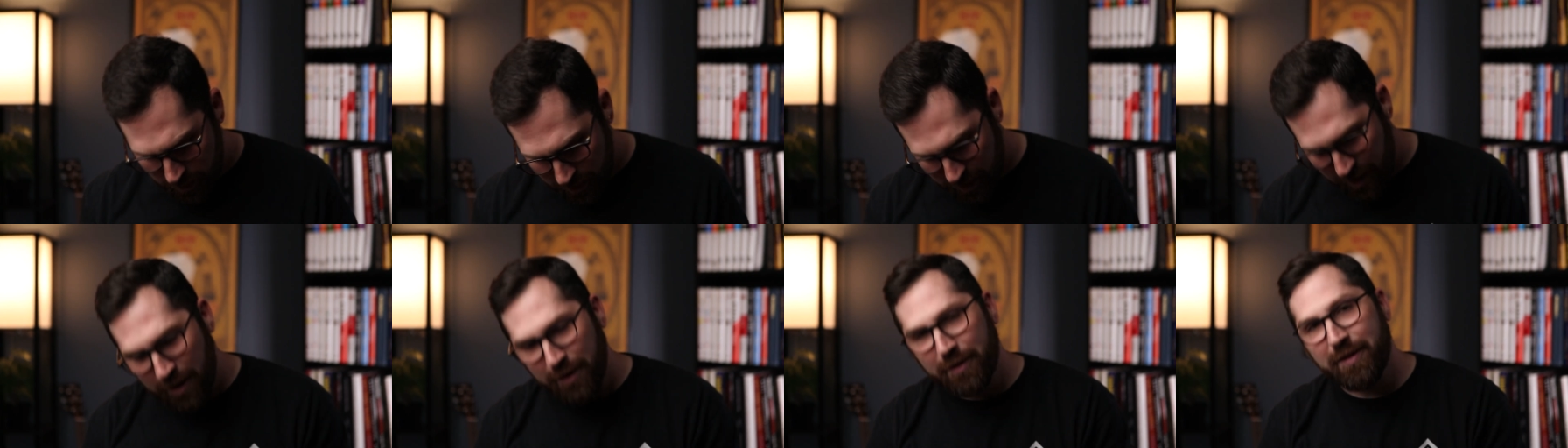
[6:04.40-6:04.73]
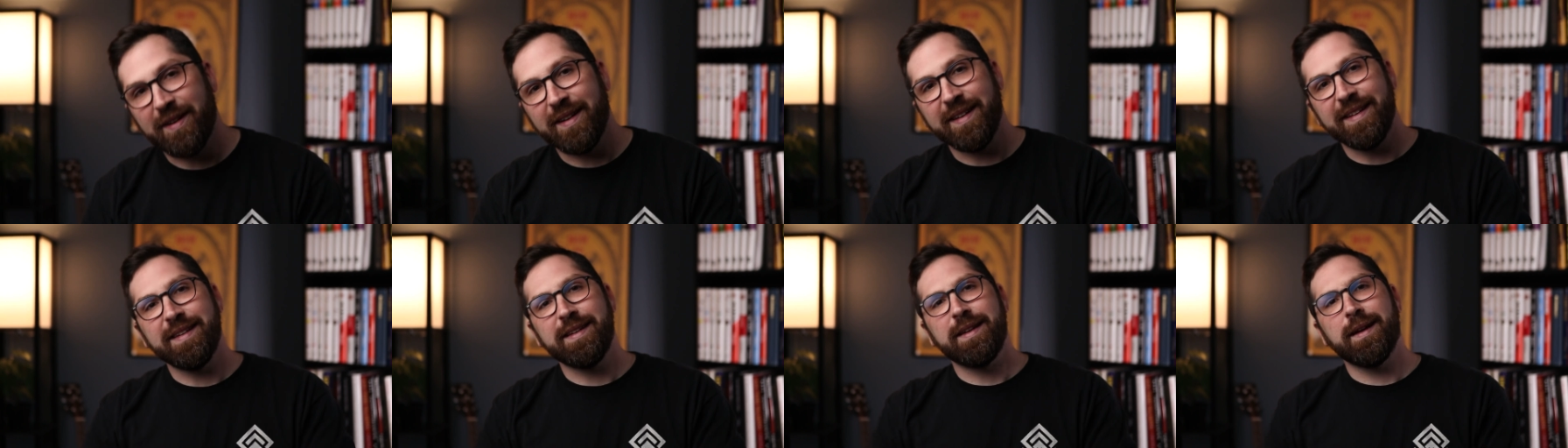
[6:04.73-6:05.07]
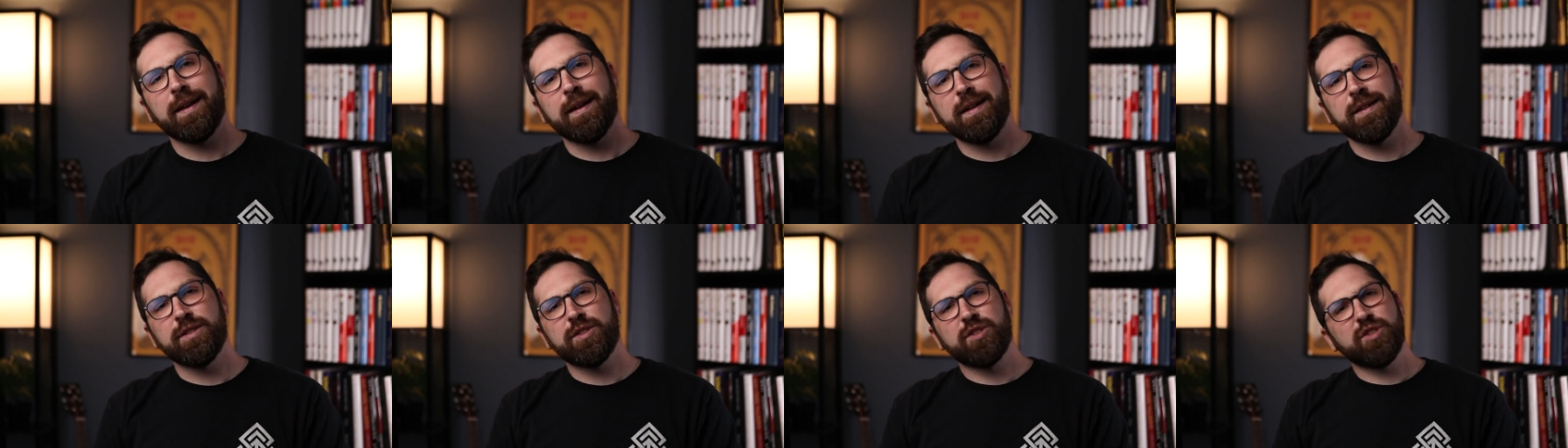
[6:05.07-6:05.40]
Alright
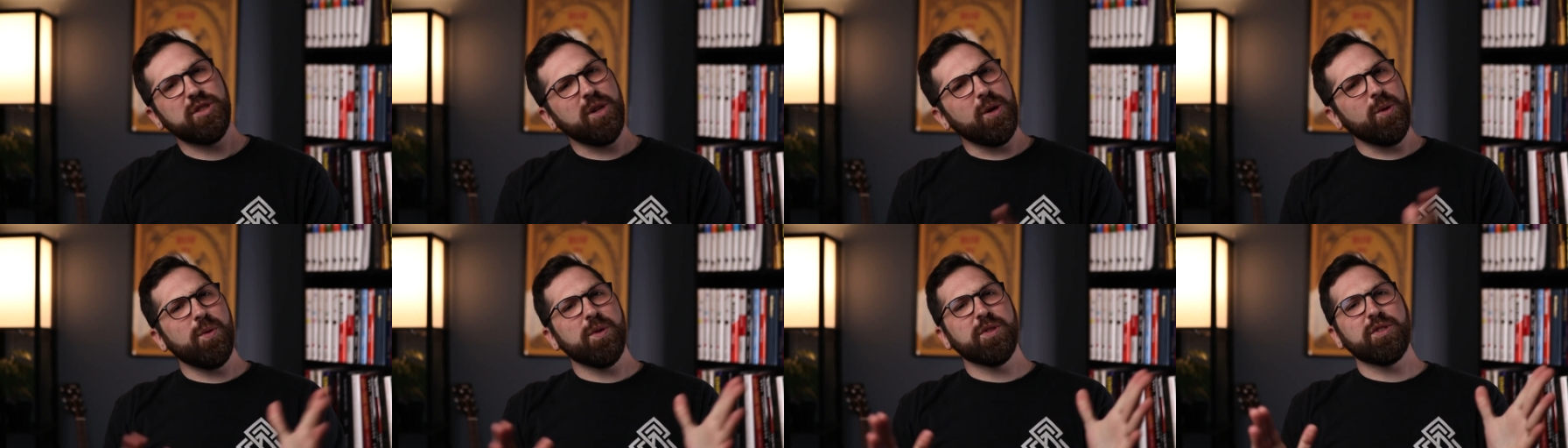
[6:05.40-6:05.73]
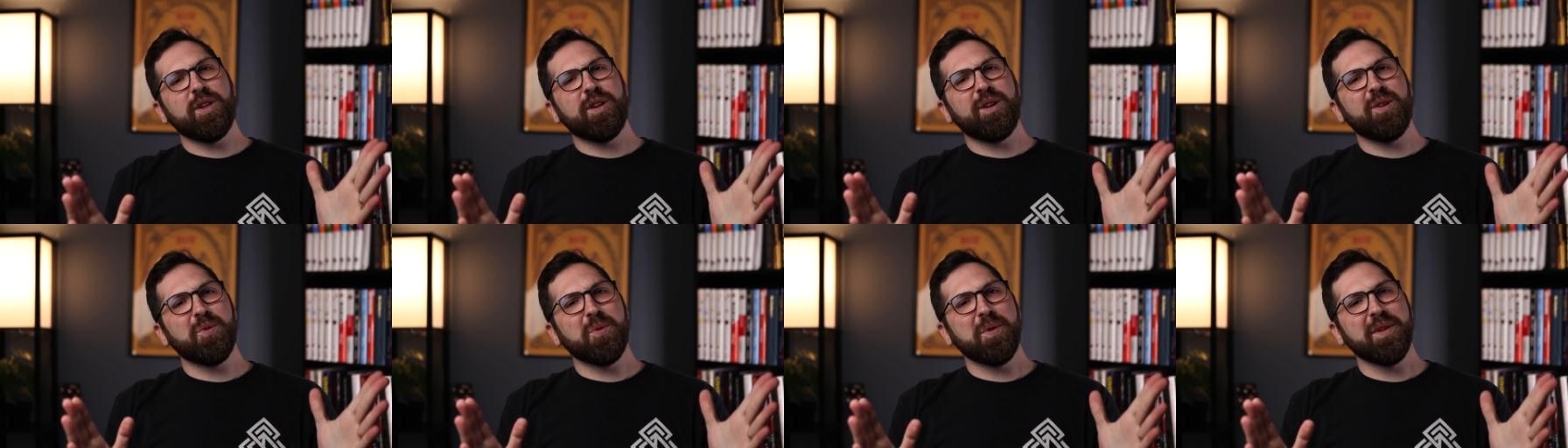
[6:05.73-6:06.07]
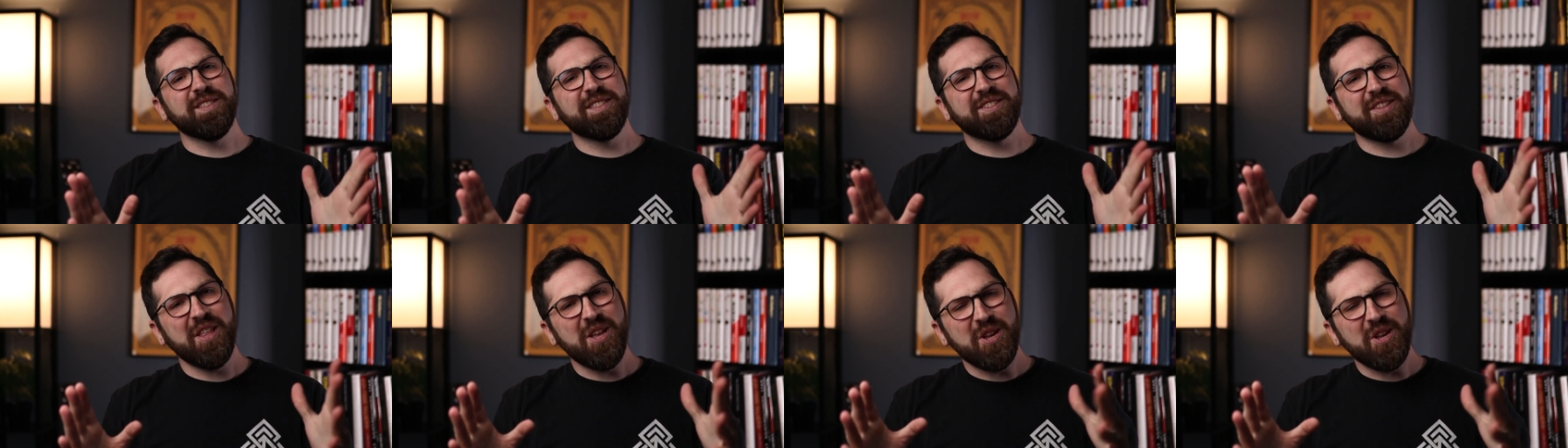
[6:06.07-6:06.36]
guys, so as always,